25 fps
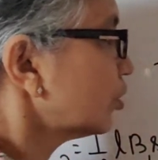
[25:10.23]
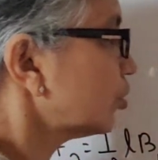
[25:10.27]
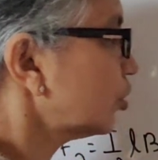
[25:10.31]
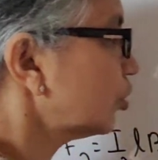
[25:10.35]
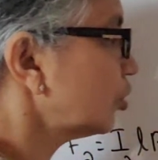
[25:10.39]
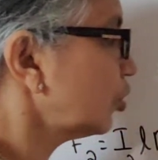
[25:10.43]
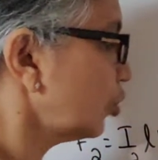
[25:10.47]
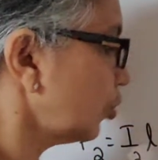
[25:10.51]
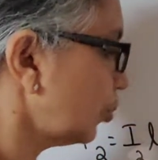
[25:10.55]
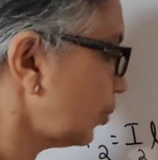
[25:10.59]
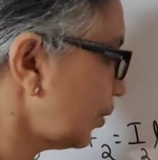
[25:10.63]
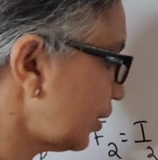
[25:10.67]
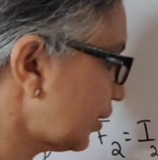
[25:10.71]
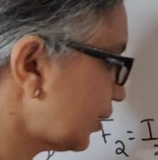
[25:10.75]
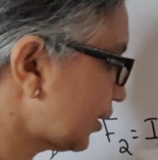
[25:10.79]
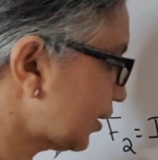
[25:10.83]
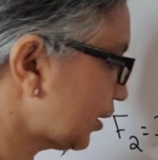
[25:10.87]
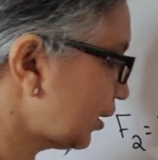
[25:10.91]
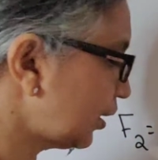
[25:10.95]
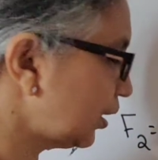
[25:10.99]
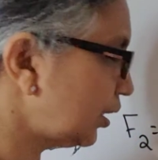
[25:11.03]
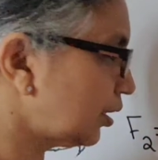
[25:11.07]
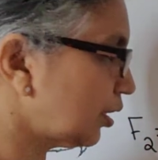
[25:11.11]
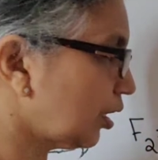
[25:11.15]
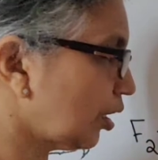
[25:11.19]
So you will
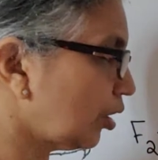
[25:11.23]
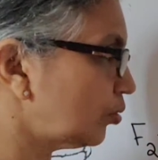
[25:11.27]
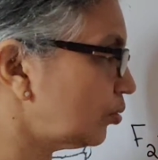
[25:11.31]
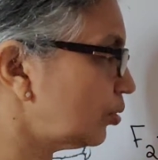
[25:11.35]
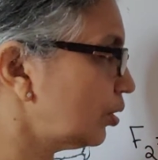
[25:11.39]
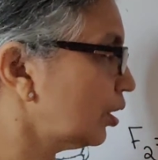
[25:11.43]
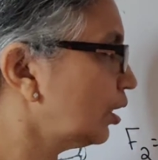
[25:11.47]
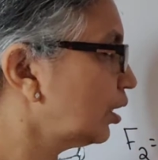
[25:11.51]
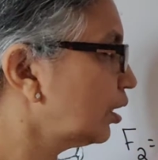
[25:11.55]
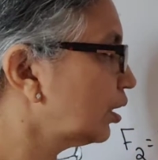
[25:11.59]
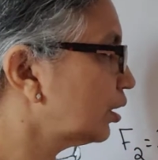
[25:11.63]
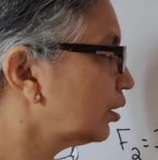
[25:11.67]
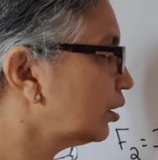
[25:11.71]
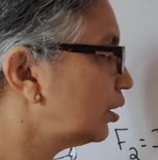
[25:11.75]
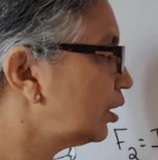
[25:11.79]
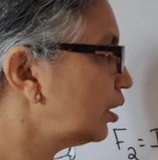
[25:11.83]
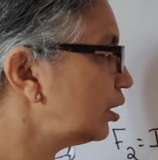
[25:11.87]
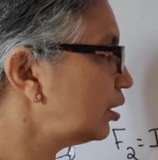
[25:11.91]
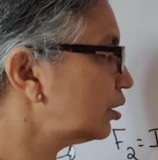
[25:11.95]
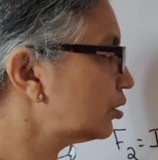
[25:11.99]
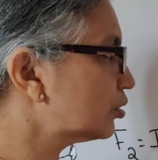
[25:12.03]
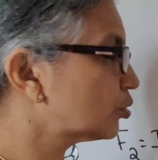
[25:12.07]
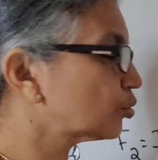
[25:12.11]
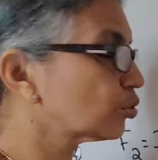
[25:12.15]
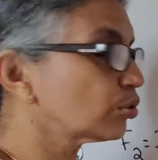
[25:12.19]
see now
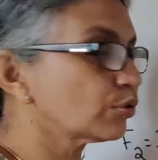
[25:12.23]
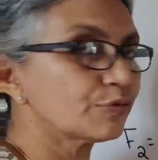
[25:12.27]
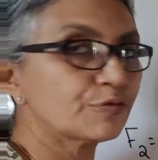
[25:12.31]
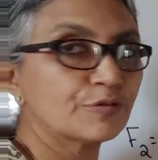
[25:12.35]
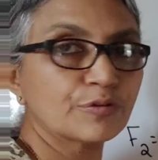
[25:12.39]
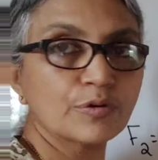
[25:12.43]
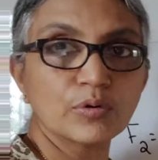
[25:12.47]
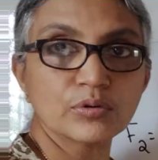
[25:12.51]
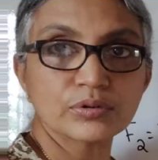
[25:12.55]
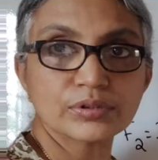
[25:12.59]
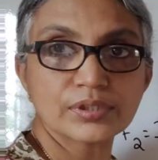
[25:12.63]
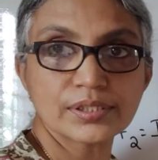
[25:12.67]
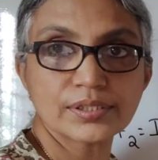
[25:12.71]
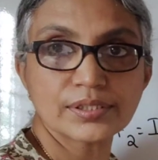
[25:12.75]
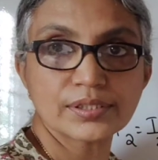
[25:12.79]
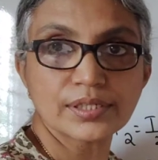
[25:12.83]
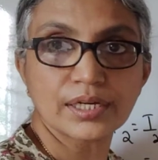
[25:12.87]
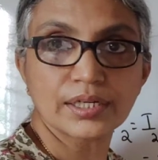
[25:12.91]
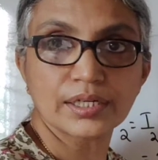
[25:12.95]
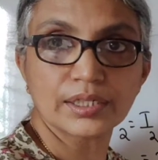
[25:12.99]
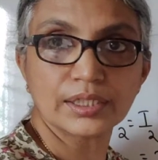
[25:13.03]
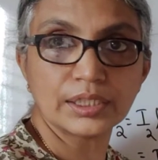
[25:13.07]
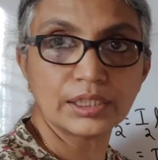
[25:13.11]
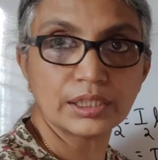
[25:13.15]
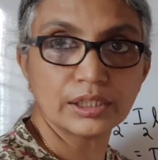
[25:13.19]
these two forces
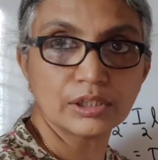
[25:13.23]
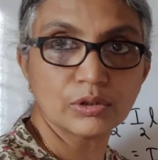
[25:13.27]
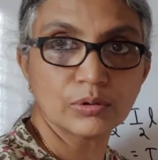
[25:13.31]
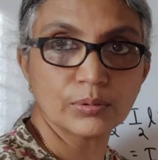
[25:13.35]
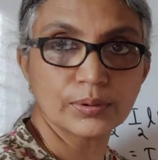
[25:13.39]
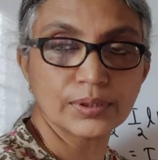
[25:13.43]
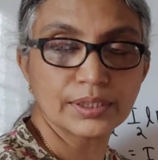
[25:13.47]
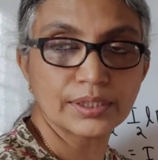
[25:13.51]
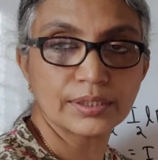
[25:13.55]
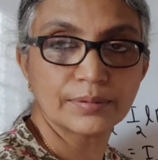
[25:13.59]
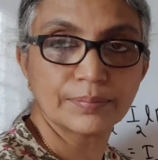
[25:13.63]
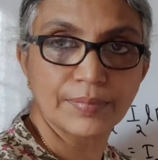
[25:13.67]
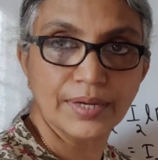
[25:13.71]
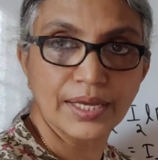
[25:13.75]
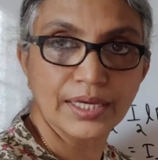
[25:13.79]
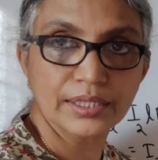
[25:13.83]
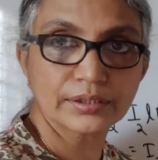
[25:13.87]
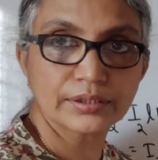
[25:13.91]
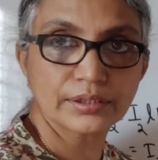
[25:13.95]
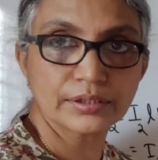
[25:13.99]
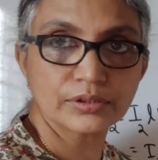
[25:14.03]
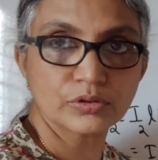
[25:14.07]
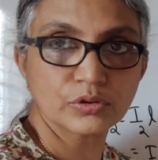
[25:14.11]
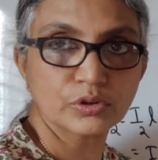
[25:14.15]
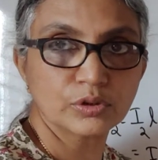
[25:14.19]
are equal in
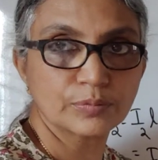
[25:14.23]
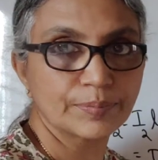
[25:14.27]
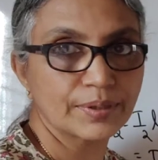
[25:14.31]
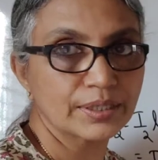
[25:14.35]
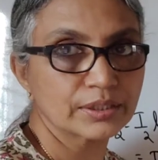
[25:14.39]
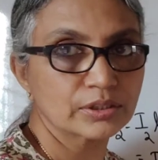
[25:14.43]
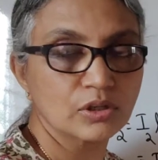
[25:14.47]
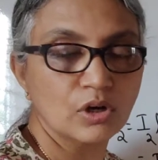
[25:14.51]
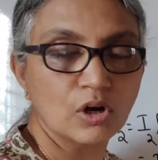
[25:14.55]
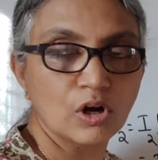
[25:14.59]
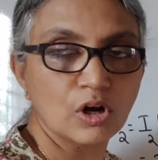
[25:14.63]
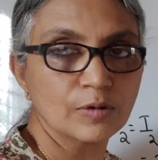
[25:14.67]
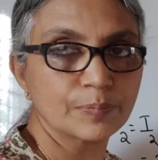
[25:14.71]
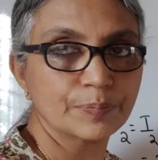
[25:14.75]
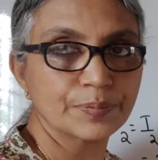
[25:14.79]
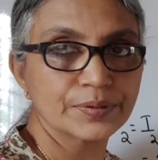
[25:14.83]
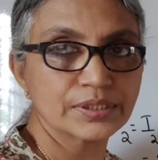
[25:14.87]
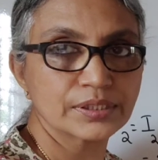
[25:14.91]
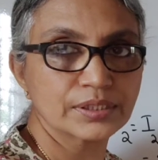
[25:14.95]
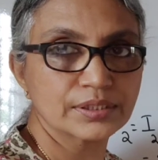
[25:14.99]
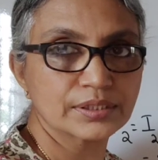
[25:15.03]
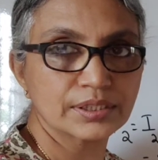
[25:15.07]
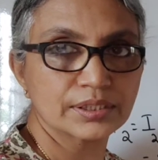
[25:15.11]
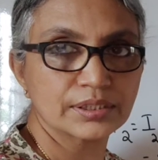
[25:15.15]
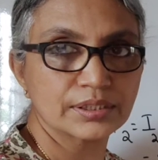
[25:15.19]
magnitude but
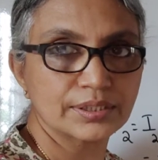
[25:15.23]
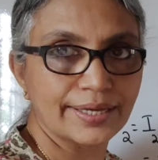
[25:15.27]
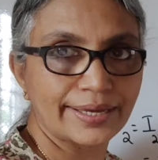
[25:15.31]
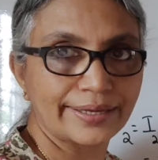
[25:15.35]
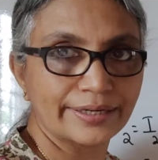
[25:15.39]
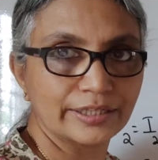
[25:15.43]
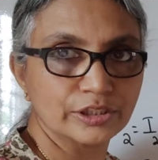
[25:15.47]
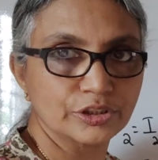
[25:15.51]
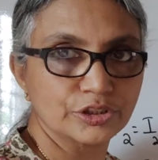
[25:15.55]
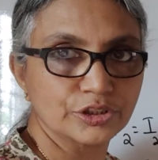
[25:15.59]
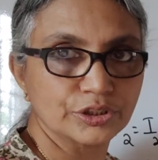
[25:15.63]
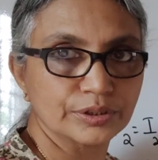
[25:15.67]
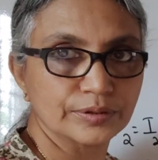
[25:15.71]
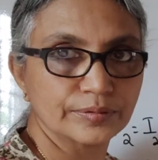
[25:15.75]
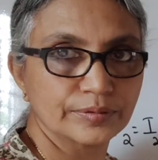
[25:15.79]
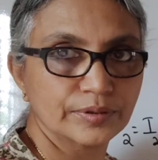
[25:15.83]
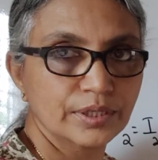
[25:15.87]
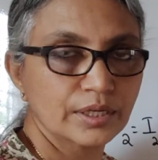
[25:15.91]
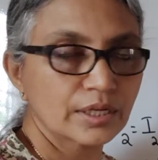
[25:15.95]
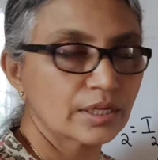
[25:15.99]
opposite in direction.